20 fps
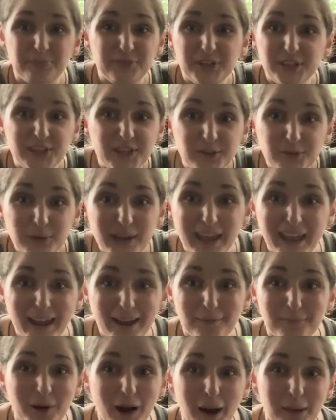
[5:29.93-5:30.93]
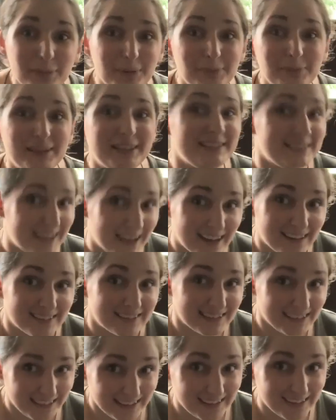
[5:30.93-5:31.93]
you can't probably
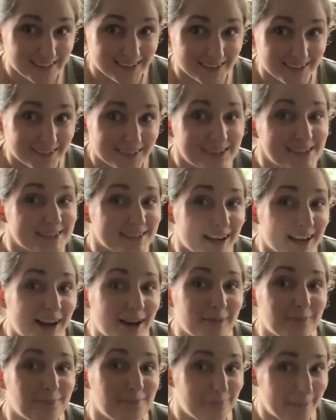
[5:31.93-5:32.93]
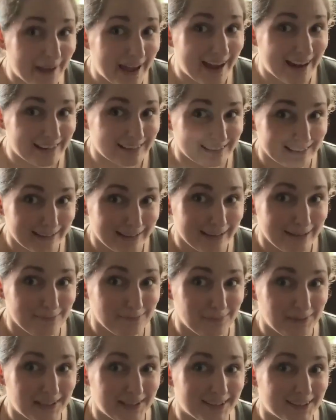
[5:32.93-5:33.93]
tell either, because I'm backlit,
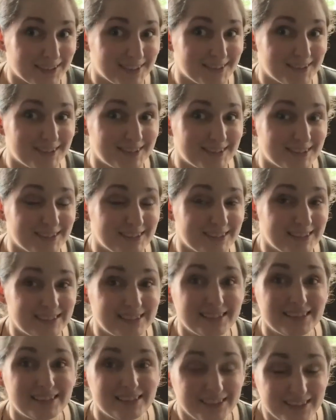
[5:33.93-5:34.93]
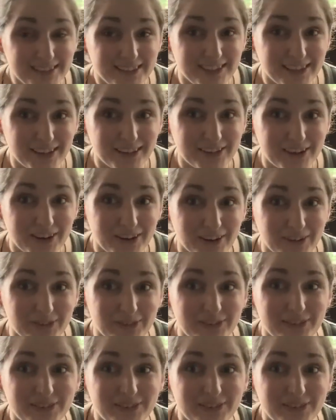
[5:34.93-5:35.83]
because, you know.